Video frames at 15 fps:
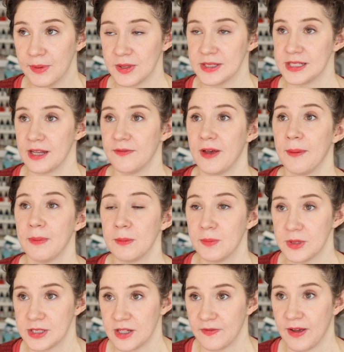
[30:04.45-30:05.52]
build stuff up and
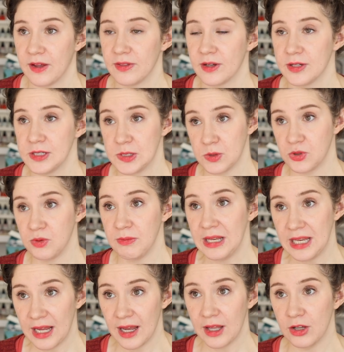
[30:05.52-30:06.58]
put stuff out there on social media,